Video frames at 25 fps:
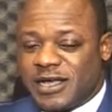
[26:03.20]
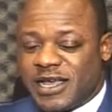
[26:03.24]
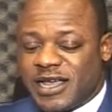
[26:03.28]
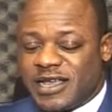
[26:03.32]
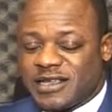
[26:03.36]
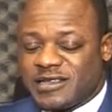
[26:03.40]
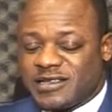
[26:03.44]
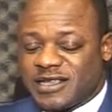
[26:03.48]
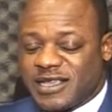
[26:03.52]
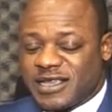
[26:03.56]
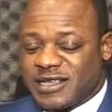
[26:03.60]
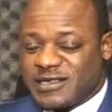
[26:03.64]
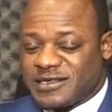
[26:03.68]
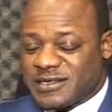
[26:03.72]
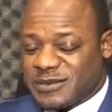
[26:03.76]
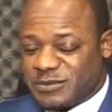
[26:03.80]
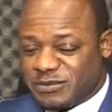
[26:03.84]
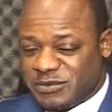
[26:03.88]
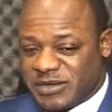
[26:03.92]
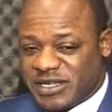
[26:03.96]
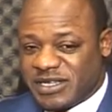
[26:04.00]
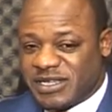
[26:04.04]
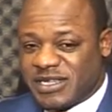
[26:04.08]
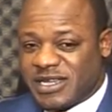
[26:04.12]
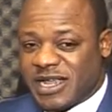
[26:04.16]
Exhibit
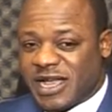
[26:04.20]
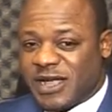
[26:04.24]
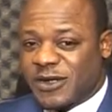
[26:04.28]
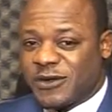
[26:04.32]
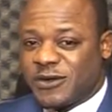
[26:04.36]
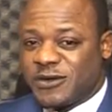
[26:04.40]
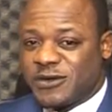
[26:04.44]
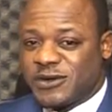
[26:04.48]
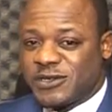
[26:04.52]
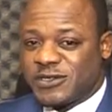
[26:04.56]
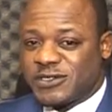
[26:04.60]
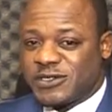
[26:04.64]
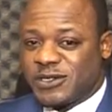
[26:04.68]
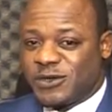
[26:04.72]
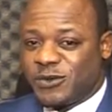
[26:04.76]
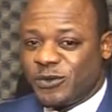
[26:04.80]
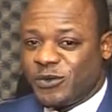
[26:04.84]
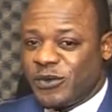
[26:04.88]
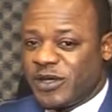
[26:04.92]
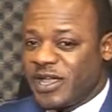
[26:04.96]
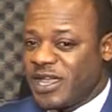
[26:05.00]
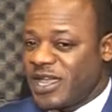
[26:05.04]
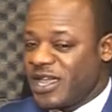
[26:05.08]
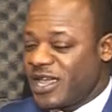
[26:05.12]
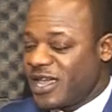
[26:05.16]
that correction with
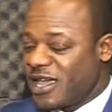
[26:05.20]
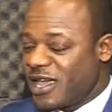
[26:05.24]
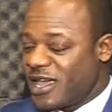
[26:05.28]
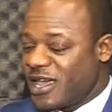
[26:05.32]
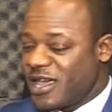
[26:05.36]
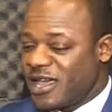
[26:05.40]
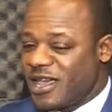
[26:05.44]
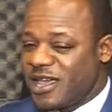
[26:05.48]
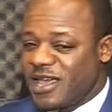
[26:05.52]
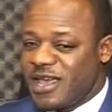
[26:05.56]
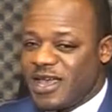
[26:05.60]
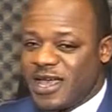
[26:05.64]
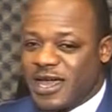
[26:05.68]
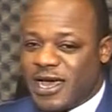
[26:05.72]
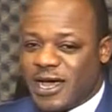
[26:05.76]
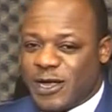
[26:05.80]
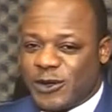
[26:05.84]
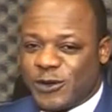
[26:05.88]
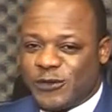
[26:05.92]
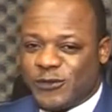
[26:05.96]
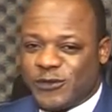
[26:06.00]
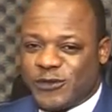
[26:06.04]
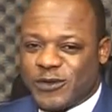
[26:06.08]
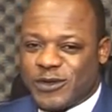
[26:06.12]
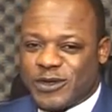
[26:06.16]
care and, of
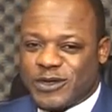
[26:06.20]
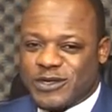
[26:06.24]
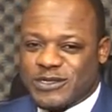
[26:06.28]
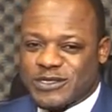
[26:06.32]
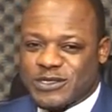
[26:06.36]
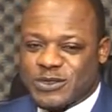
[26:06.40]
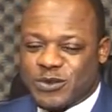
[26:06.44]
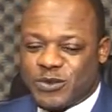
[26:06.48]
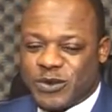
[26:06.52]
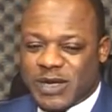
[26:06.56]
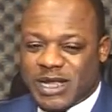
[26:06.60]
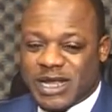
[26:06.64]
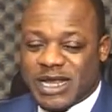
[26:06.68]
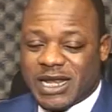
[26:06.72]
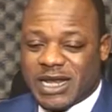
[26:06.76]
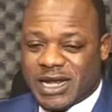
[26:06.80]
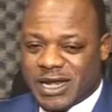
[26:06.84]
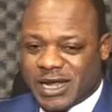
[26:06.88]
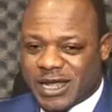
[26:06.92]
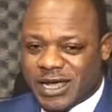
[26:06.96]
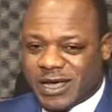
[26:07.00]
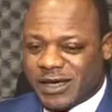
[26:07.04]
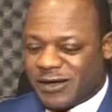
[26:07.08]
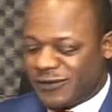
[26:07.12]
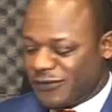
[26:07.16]
course, with
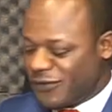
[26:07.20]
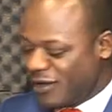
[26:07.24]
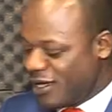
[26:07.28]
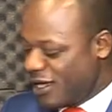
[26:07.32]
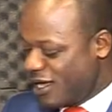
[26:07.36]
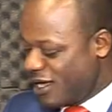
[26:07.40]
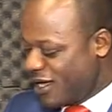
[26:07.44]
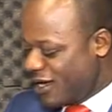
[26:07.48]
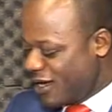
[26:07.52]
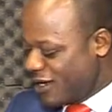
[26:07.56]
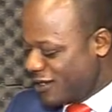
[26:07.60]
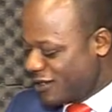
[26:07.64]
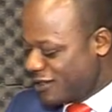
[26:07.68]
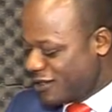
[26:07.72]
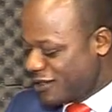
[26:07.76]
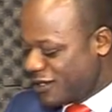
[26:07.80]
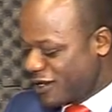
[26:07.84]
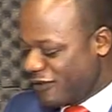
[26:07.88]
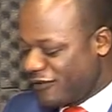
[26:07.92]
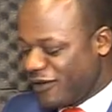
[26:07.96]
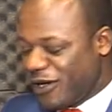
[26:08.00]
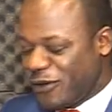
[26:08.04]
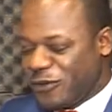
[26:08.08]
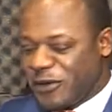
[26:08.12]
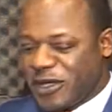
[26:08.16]
love. This is how far
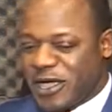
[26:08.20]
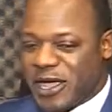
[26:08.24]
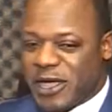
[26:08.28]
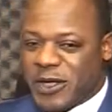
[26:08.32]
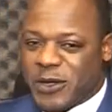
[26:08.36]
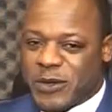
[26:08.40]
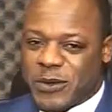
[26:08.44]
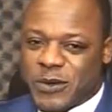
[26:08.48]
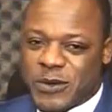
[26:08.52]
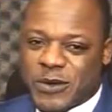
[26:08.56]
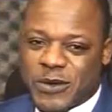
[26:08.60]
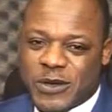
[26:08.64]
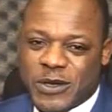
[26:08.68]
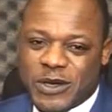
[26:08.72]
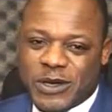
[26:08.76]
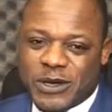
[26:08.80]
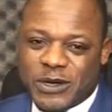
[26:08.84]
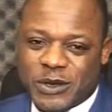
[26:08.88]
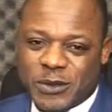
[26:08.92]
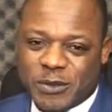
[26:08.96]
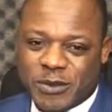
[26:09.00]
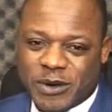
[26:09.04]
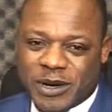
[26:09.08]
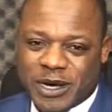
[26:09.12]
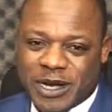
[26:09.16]
we can go on the
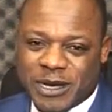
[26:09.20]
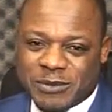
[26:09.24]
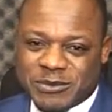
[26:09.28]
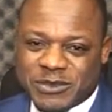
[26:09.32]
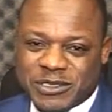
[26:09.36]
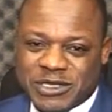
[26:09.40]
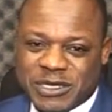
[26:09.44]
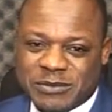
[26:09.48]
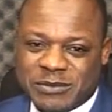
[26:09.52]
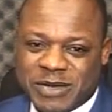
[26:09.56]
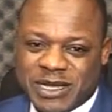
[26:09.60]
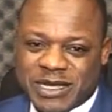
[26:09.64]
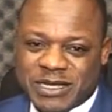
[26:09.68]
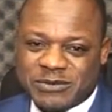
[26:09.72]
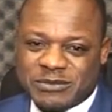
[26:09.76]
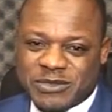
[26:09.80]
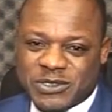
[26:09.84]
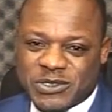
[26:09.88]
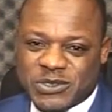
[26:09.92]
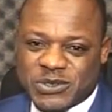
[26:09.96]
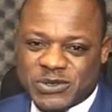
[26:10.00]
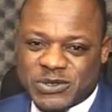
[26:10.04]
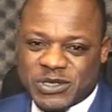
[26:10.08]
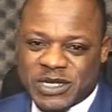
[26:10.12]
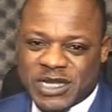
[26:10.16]
program today. My name is
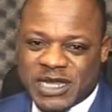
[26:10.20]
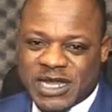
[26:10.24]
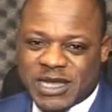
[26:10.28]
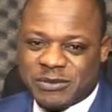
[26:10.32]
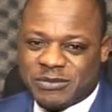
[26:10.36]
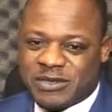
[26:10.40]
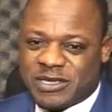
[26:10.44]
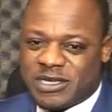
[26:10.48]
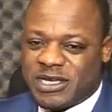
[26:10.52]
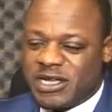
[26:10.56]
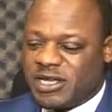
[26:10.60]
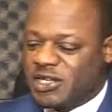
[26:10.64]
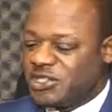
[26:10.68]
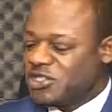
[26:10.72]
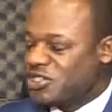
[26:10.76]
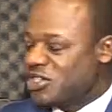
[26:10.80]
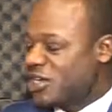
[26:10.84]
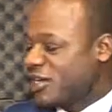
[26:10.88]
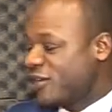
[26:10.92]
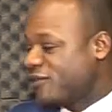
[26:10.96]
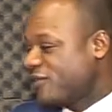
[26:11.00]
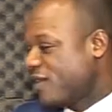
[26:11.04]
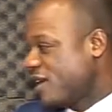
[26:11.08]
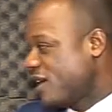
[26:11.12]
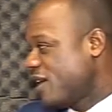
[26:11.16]
Tunde Alabi.
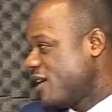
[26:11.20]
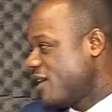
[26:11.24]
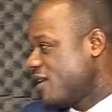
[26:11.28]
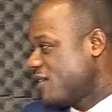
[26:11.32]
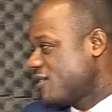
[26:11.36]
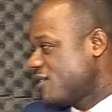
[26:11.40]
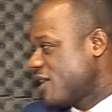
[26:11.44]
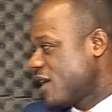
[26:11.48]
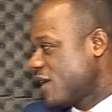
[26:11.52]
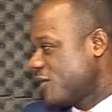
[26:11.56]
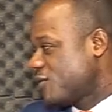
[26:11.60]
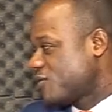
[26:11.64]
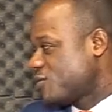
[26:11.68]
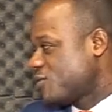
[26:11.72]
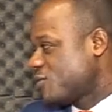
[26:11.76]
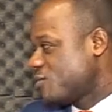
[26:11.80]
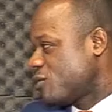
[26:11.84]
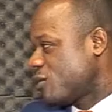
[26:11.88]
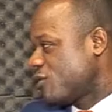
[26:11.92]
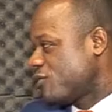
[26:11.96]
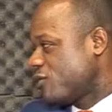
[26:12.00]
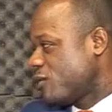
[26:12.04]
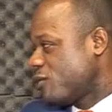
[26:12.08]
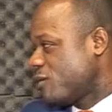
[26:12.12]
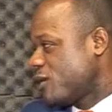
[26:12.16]
Jennifer, thank you so much for
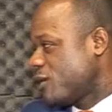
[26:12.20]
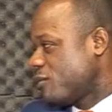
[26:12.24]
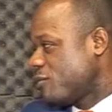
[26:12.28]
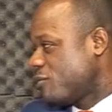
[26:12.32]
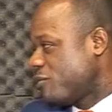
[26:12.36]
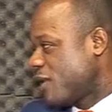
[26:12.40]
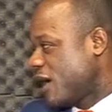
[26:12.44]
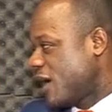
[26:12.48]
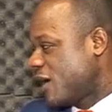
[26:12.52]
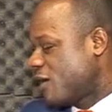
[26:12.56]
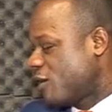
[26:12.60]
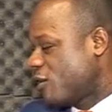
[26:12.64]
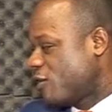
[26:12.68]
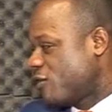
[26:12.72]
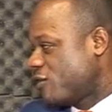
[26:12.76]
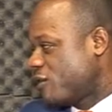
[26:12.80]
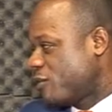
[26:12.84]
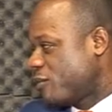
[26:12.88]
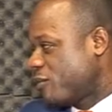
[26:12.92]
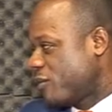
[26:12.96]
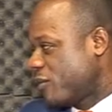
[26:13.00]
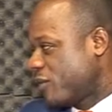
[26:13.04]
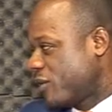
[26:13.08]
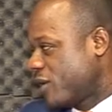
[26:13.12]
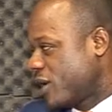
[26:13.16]
being part of the
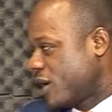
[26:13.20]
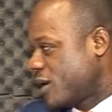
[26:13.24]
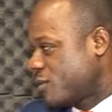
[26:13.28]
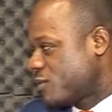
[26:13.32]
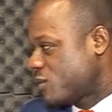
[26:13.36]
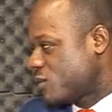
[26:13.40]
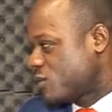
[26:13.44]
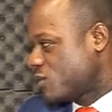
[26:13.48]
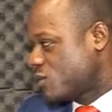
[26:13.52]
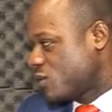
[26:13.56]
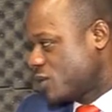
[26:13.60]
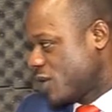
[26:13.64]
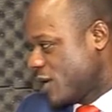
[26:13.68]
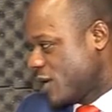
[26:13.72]
program today.